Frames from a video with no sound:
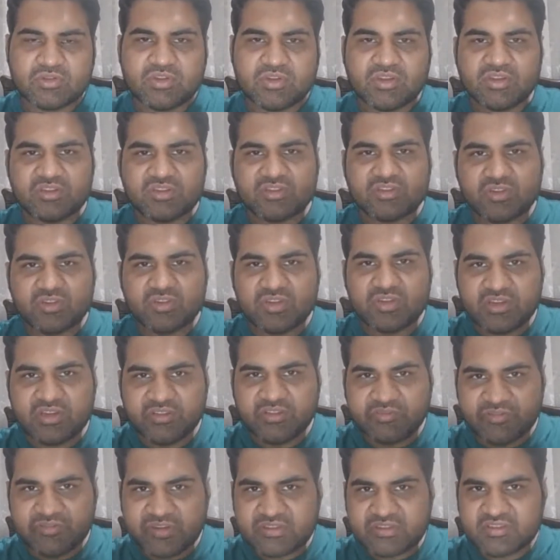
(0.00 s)
So the
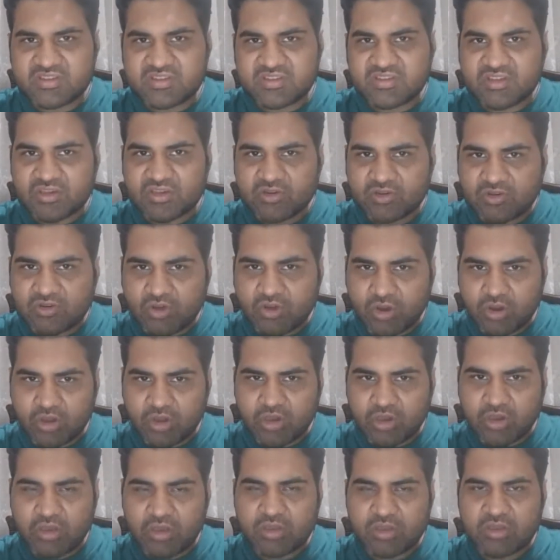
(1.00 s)
difference in the
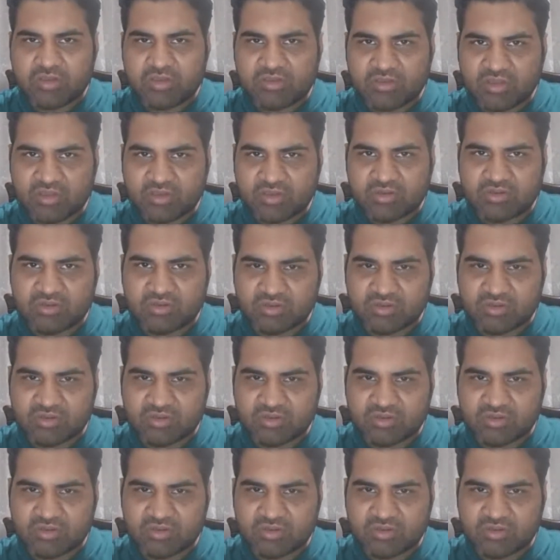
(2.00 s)
call, the